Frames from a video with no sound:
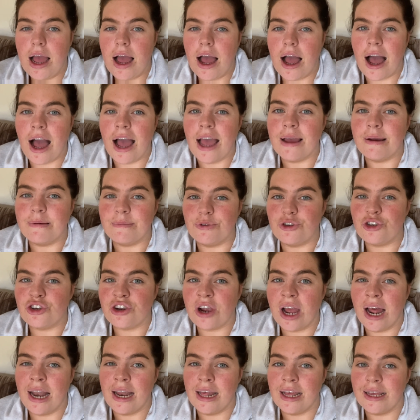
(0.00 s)
I am
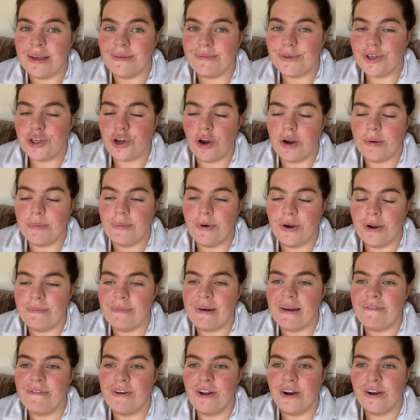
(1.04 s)
trying to talk more in my
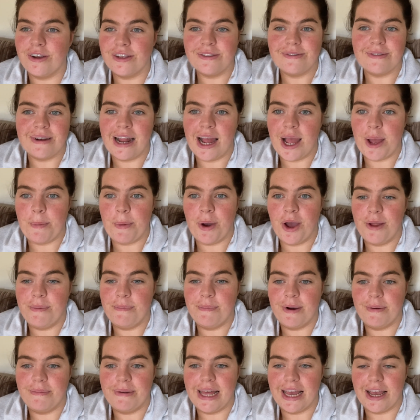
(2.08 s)
vlogs when I am out in
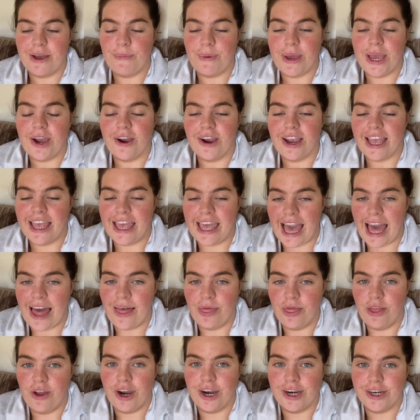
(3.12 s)
public. We are getting
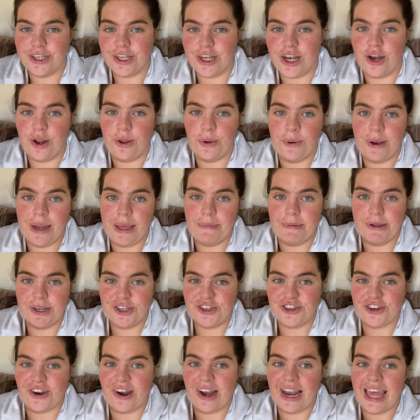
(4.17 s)
there slowly but
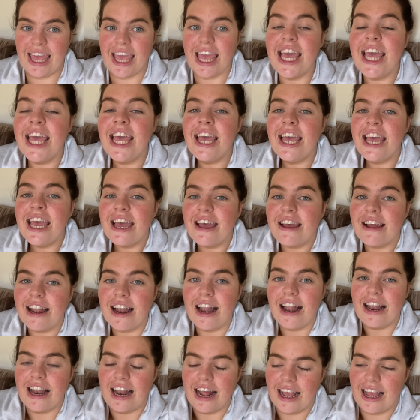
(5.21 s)
surely.
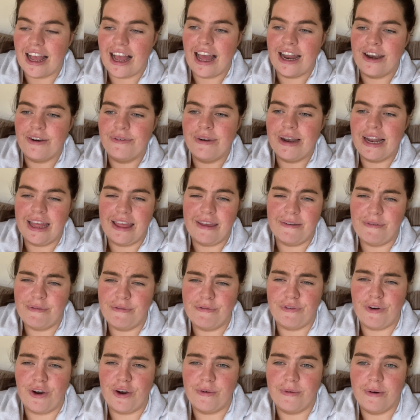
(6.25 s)
Like, I don't really give a
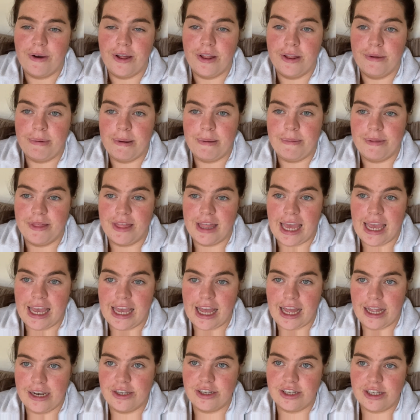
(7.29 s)
fuck what other people think.
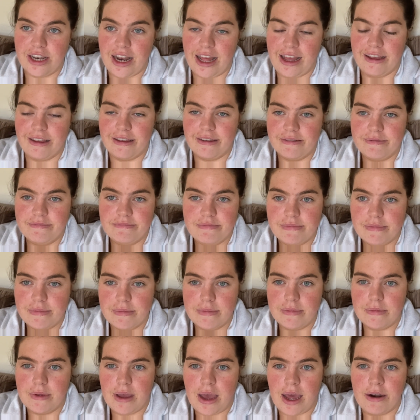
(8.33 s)
I just like,
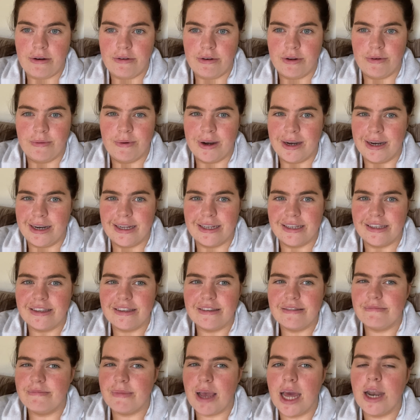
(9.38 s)
I don't know what it is.
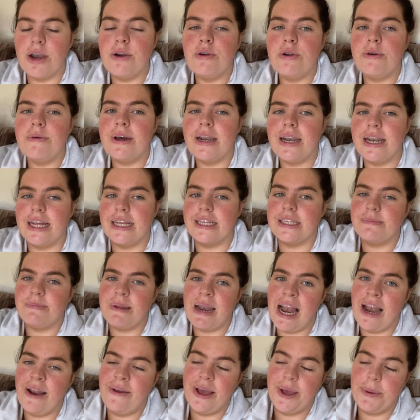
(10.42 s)
I don't know what it is, but
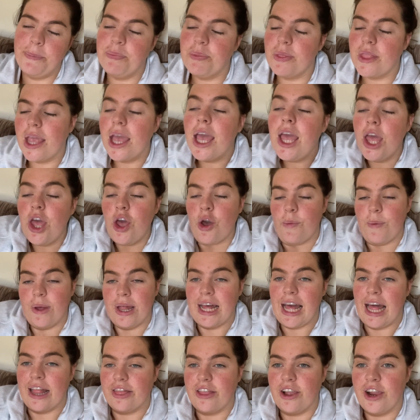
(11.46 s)
anyway, we'll
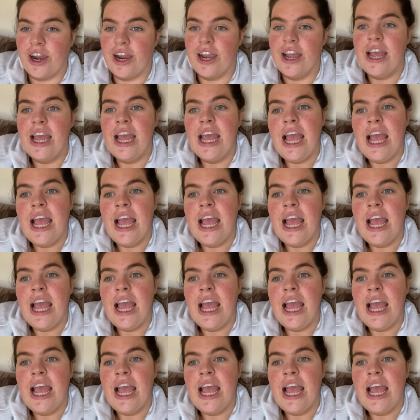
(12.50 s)
get there.